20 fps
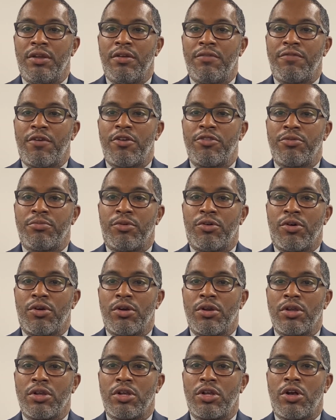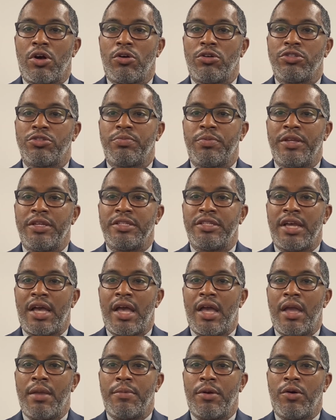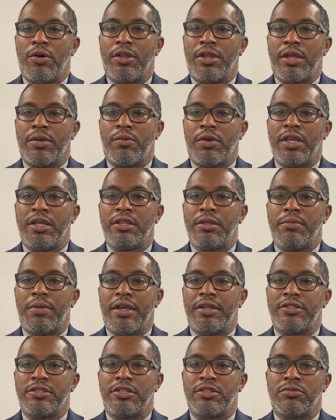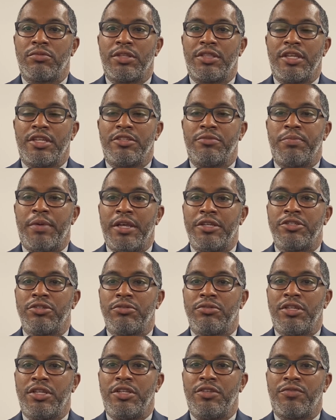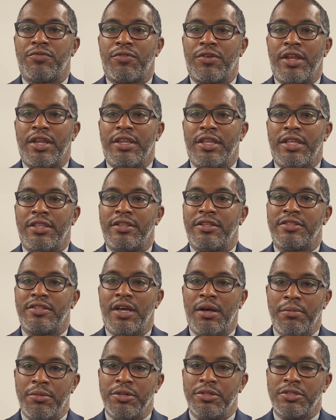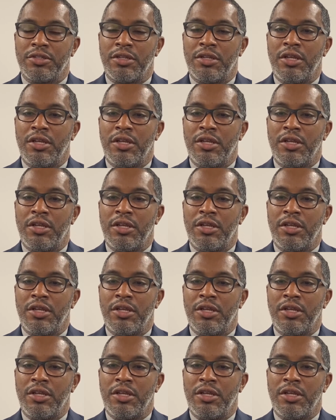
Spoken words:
Furthermore, Cole spent time on a weekly basis with a special needs friend in the summers.